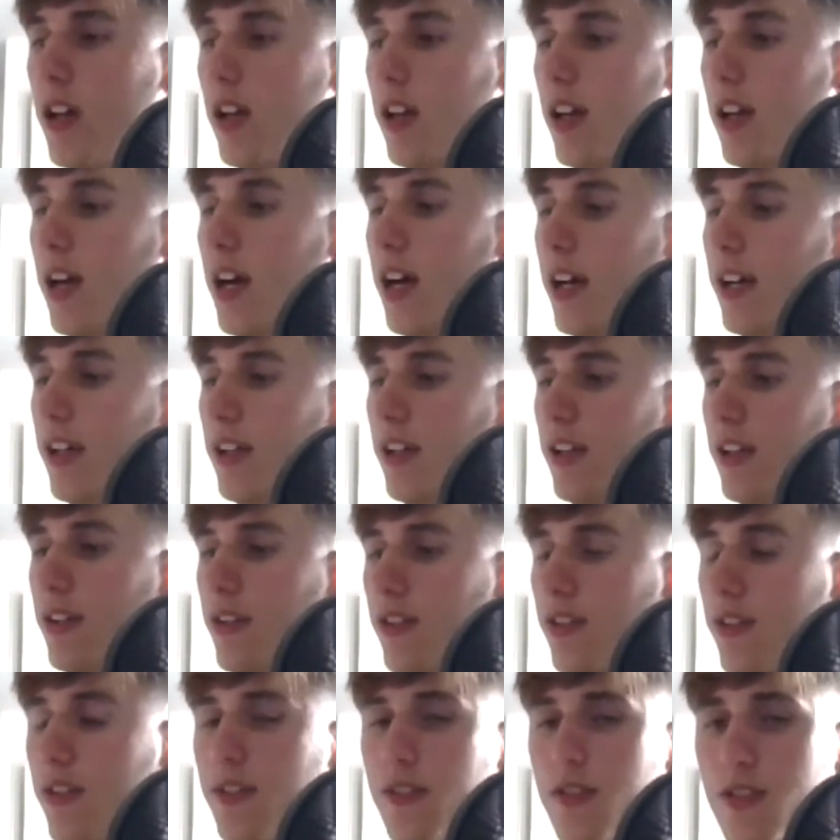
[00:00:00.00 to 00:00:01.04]
And
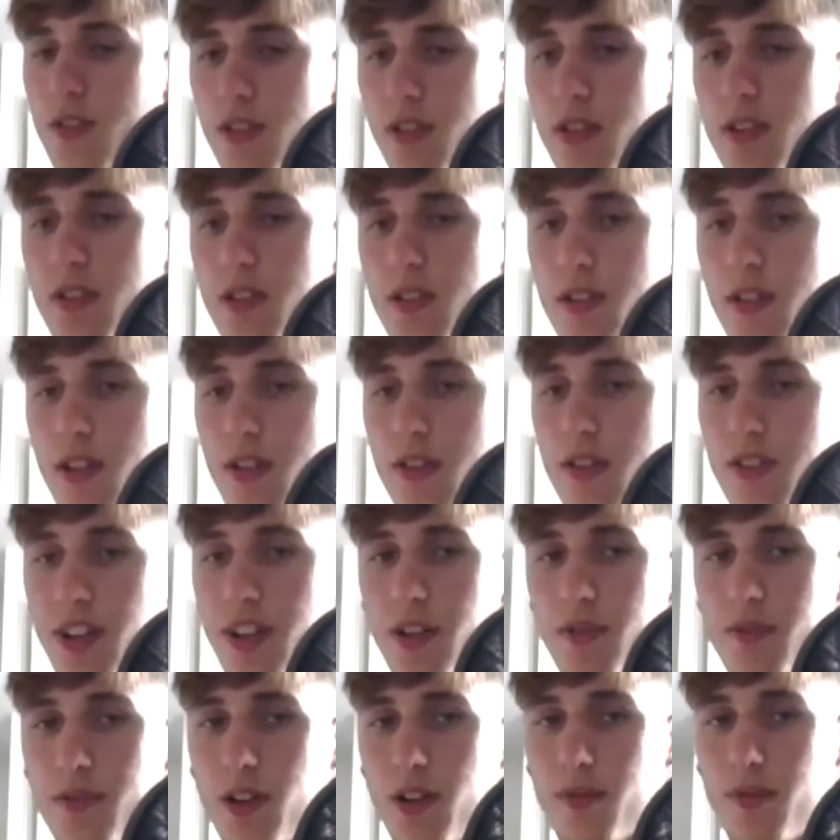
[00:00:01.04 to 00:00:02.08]

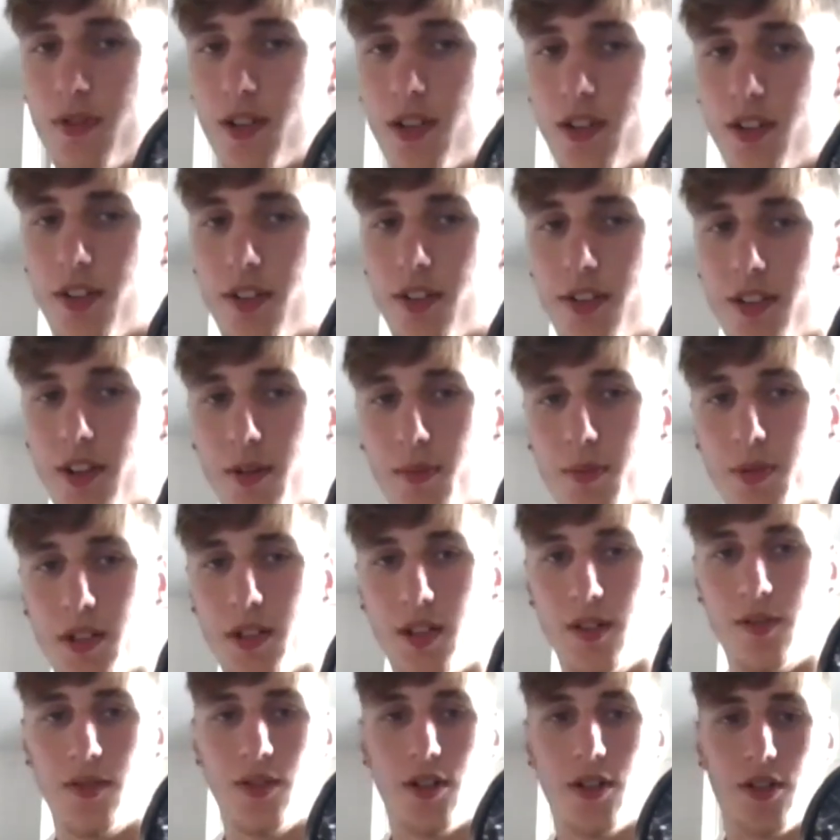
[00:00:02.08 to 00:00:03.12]
self-confidence and
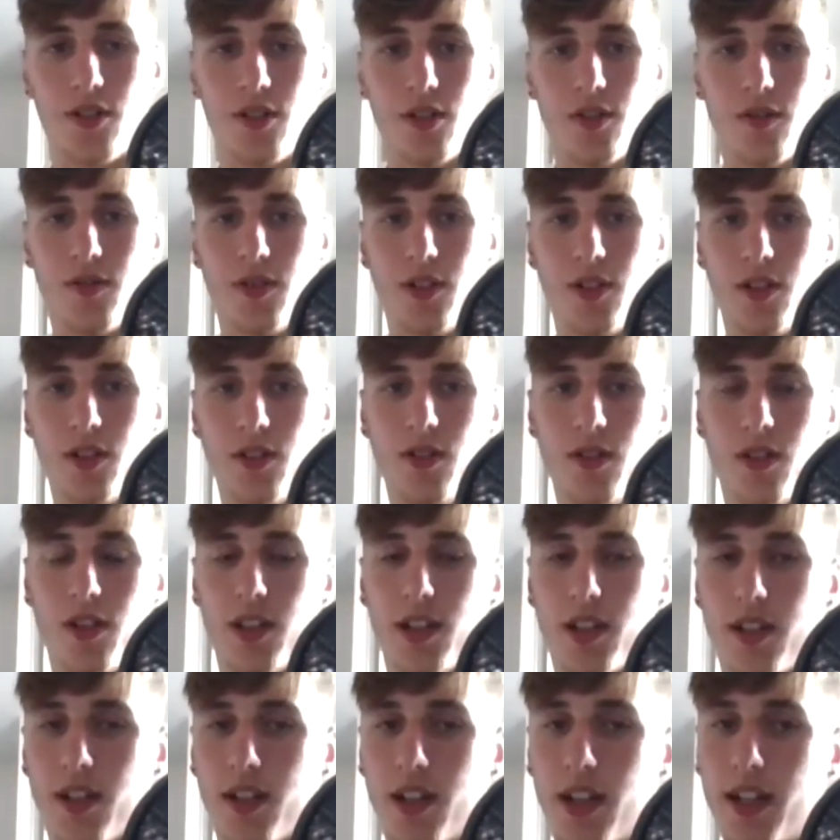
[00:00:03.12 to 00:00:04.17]
self-belief, you got to do it for you. At the
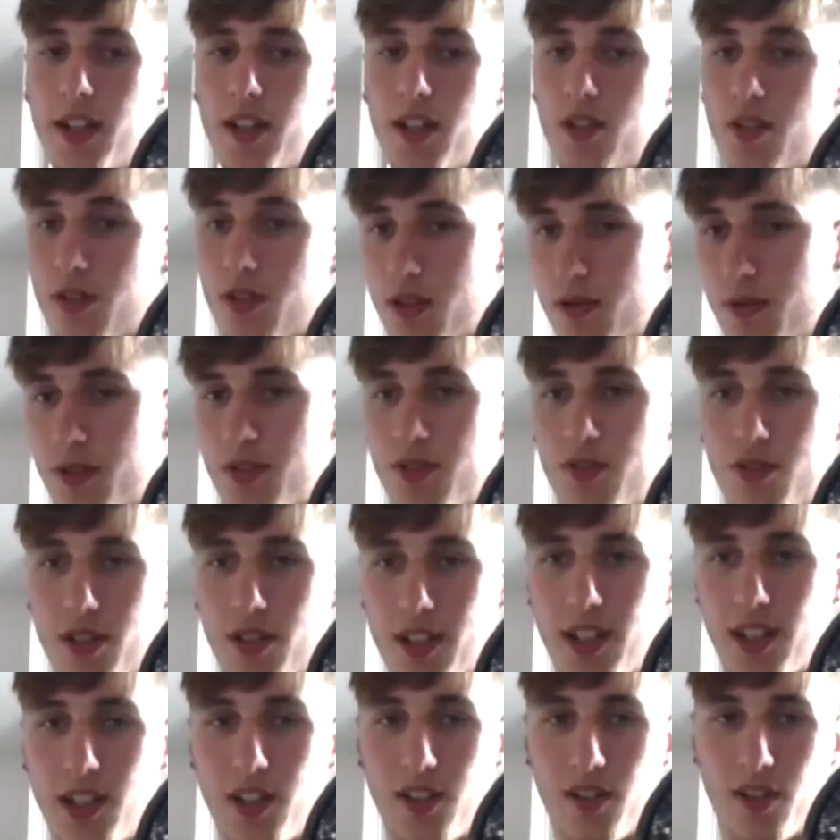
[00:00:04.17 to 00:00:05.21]
end of the day, you're the one trying to
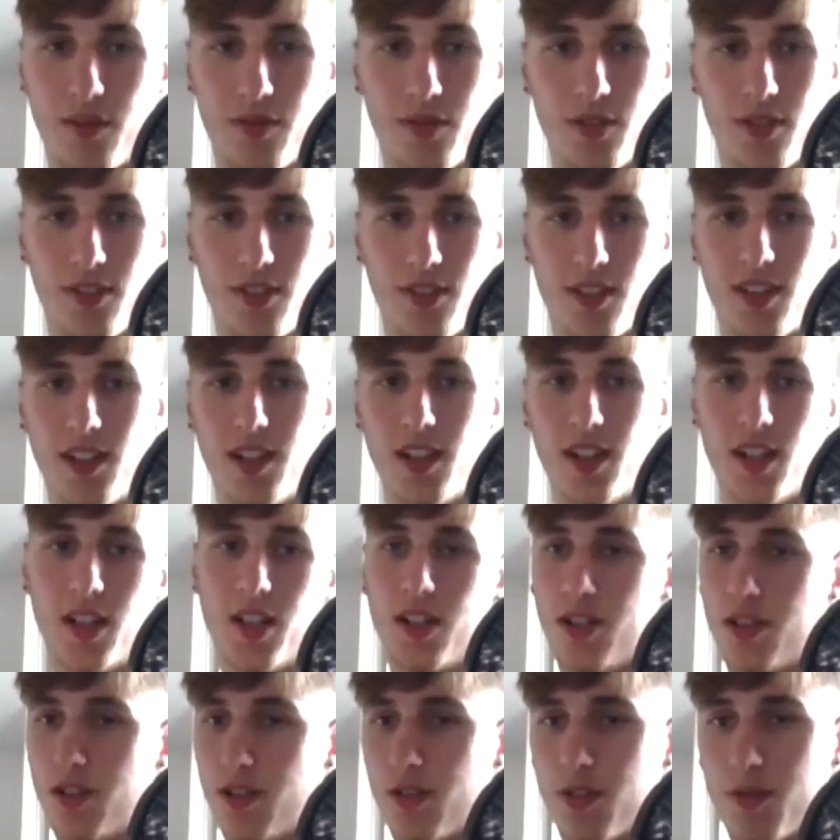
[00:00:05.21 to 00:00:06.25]
get these offers.
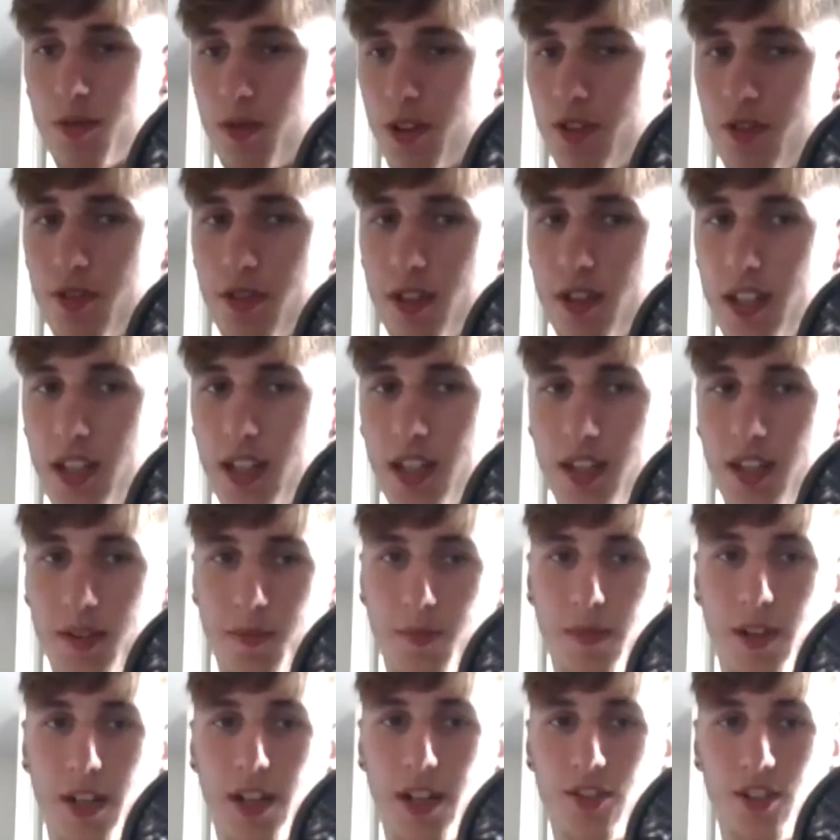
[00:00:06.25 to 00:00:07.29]
You're the one trying to get the
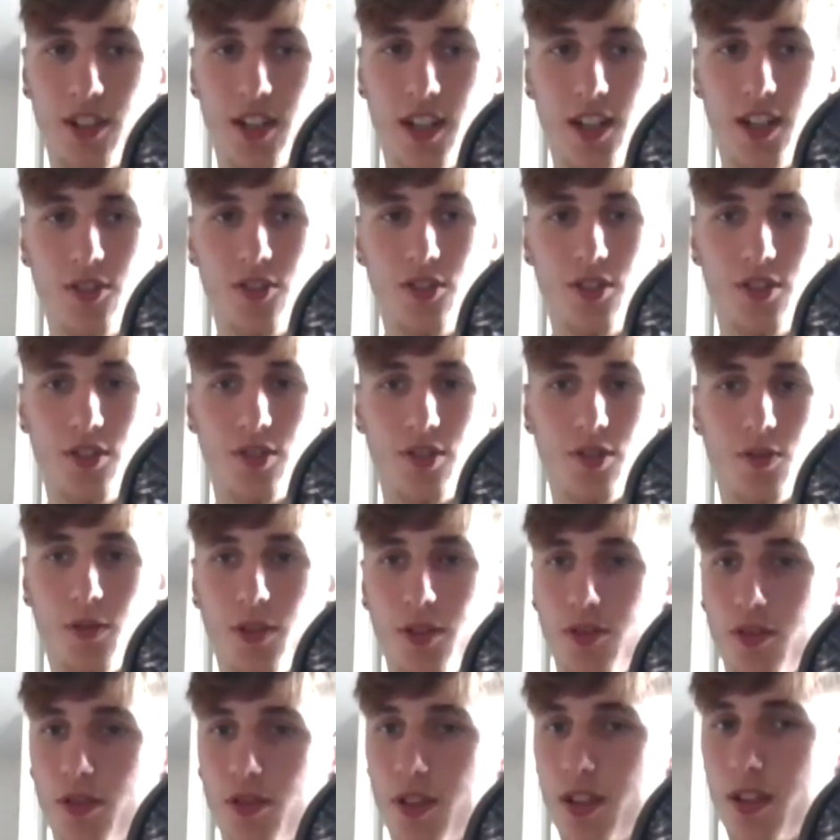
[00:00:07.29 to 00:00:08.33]
education. You're the one
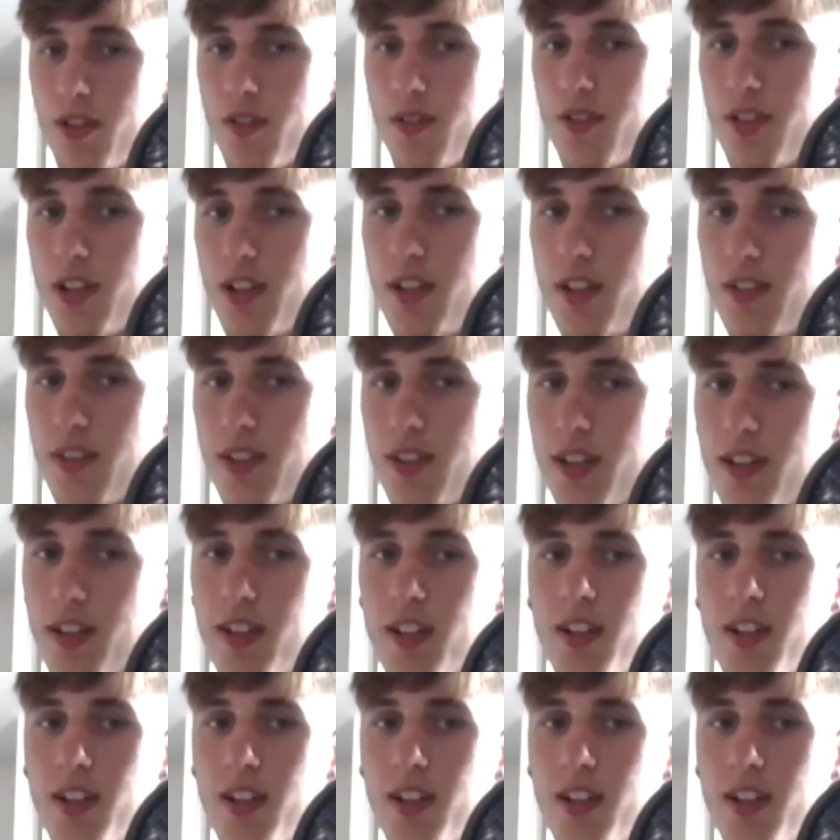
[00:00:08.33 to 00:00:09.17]
trying to go stateside.